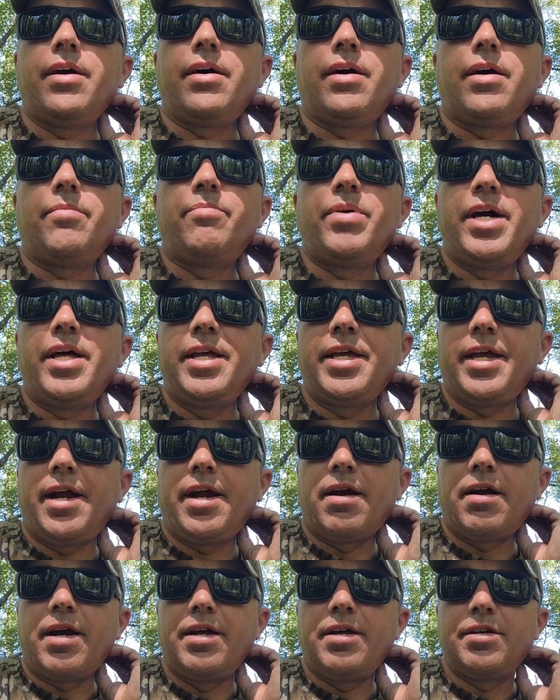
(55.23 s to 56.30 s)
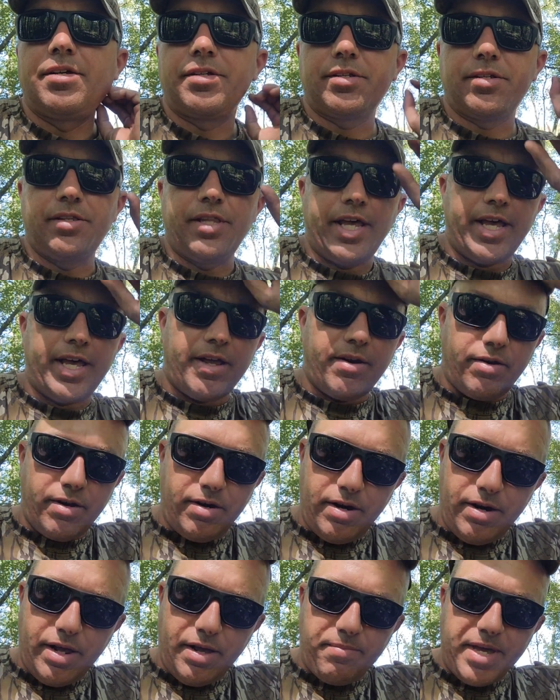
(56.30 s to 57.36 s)
bedding areas that
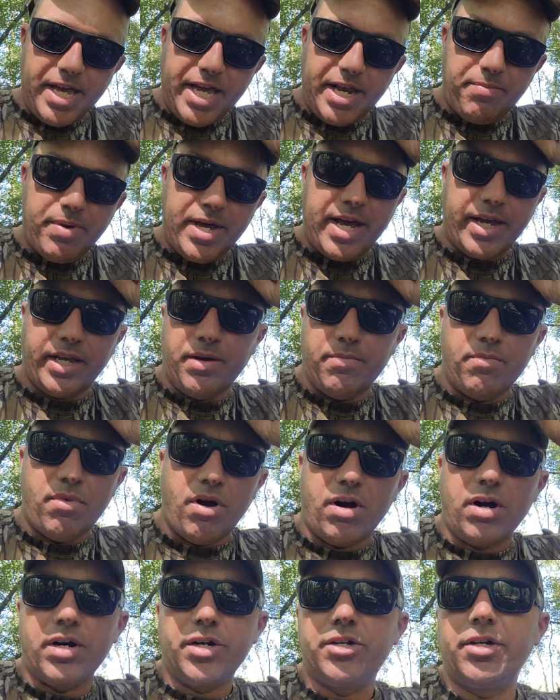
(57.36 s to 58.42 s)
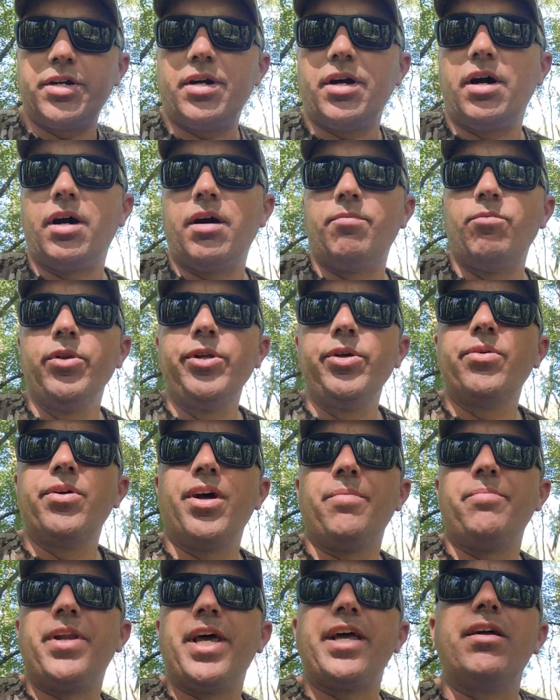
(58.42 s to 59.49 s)
I made back in March. We'll do an
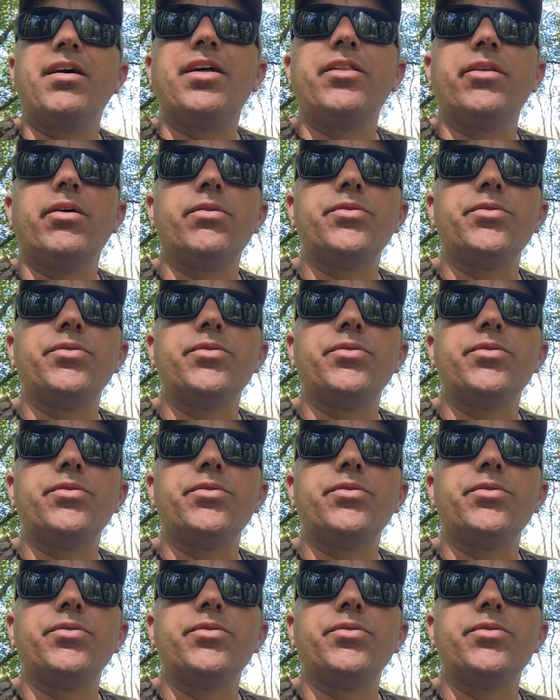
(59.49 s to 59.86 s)
update on those